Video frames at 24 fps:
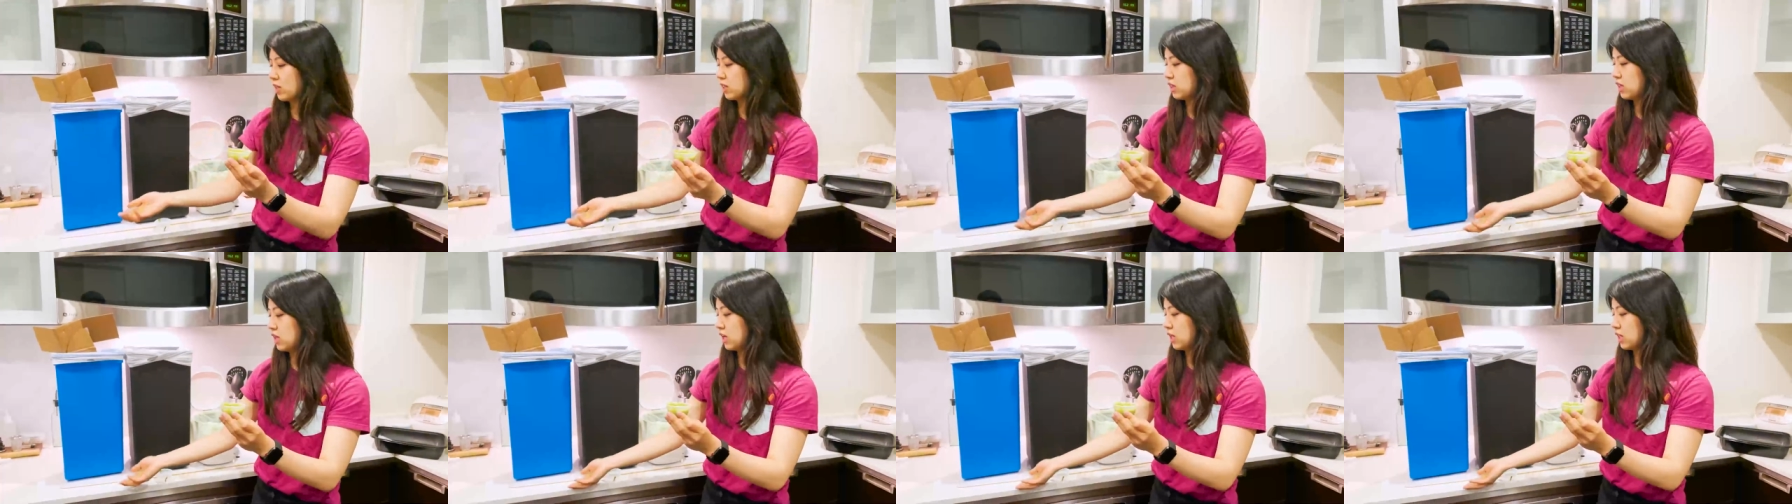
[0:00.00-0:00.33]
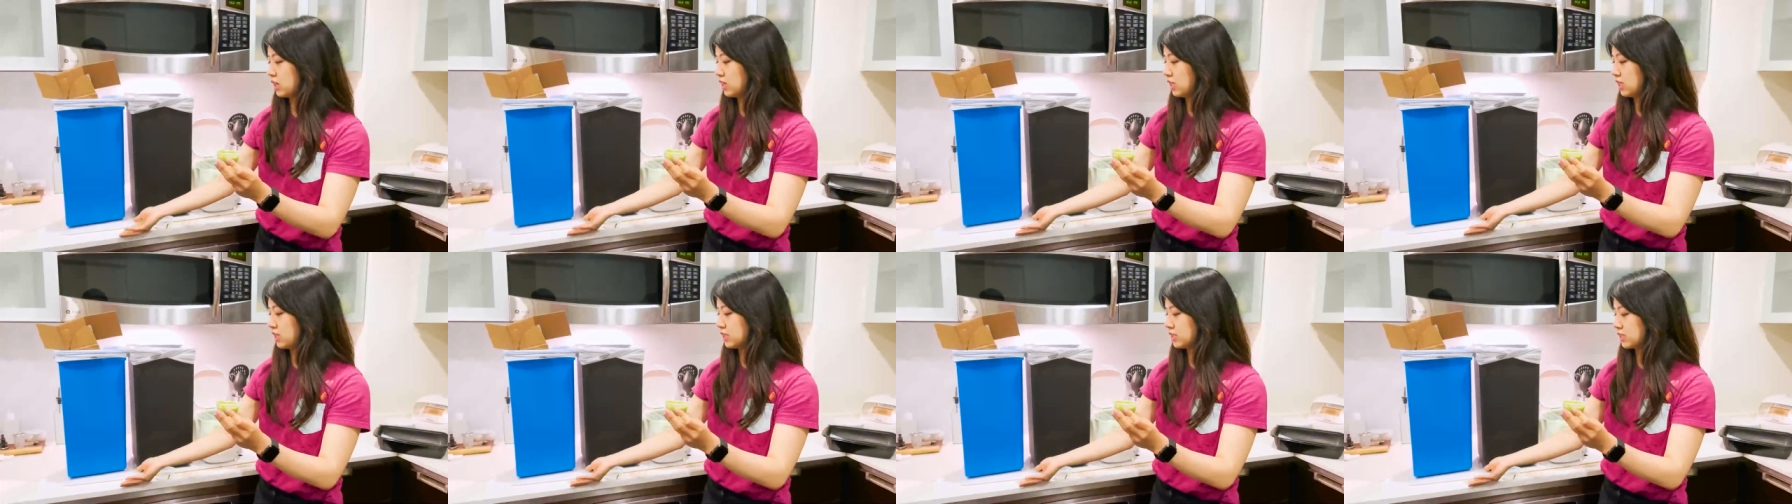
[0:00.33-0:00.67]

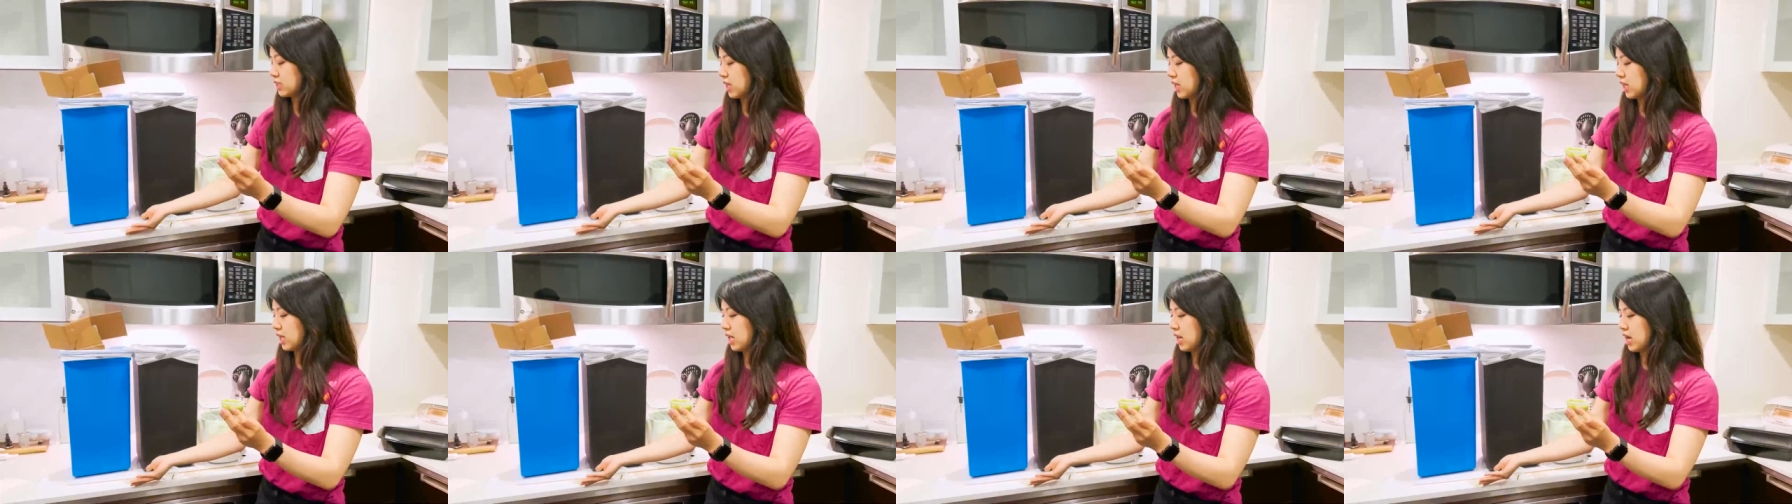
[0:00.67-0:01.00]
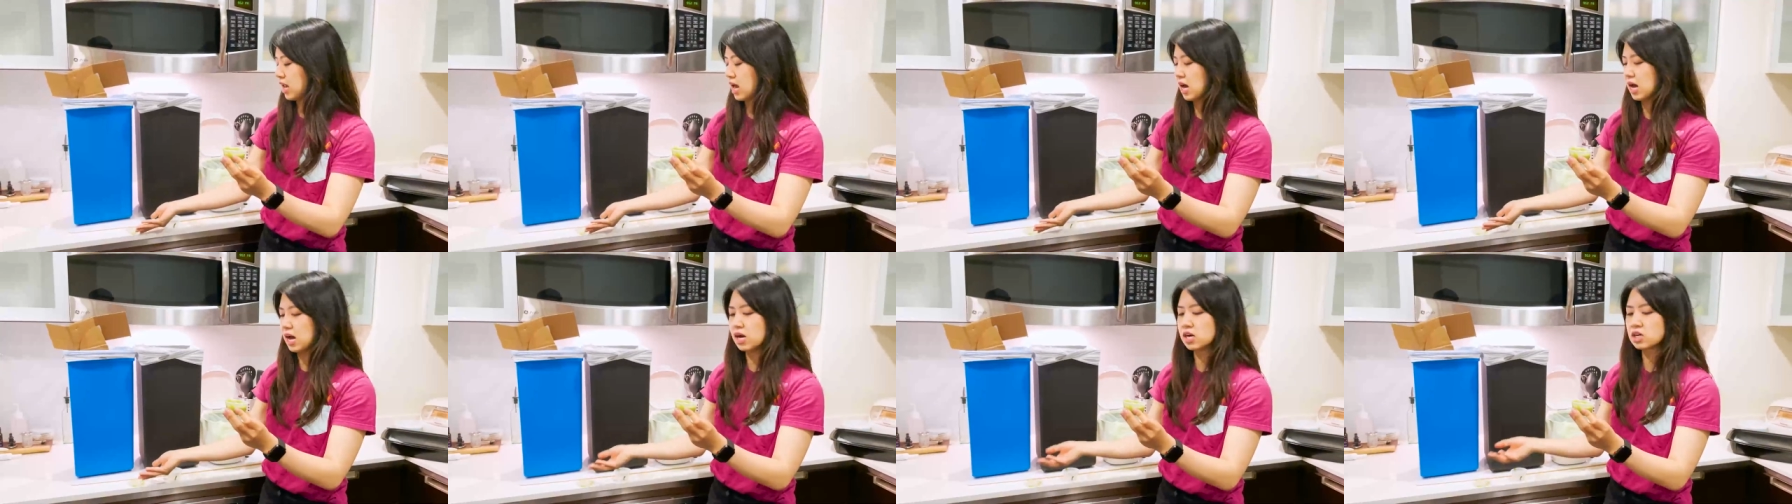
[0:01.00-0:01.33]
think this can
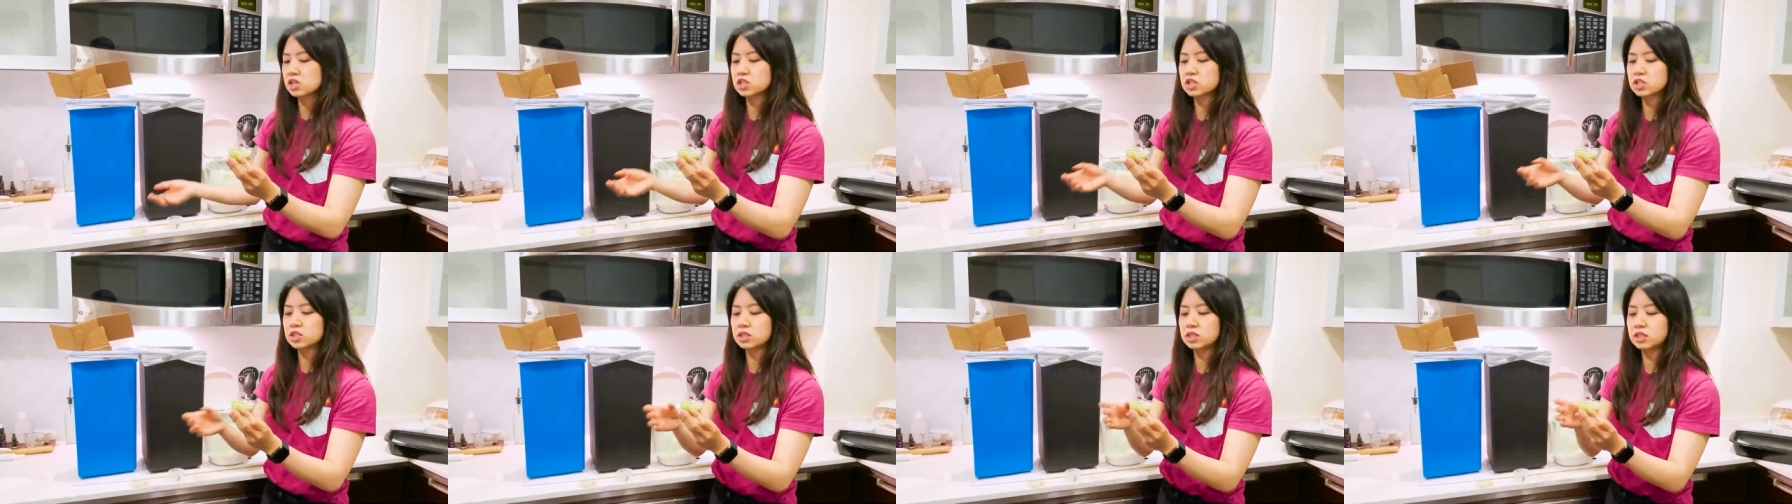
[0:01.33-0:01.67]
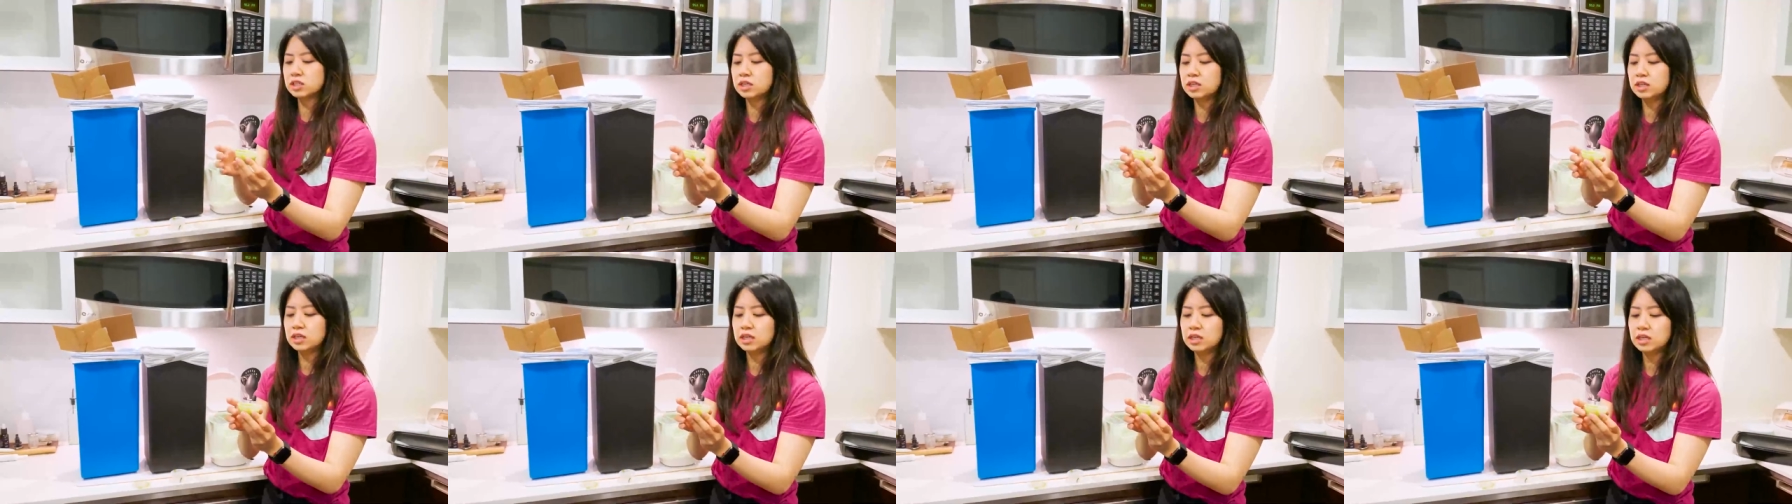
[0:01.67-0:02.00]

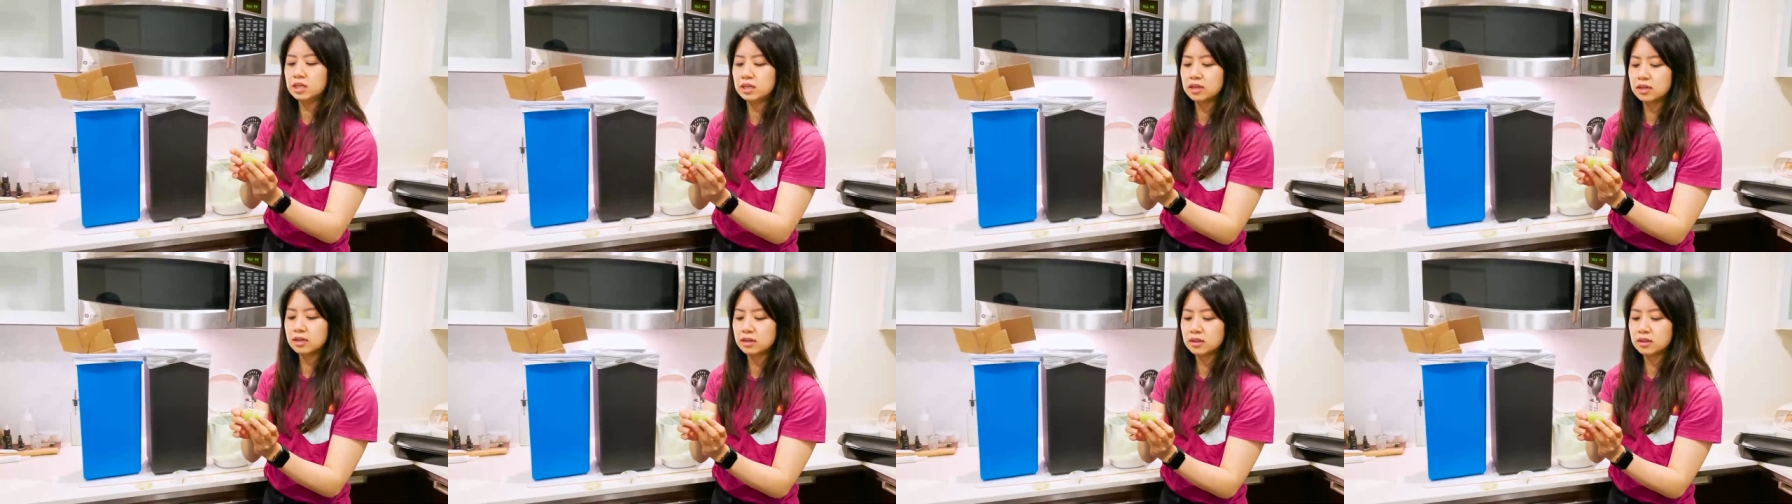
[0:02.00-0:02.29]
actually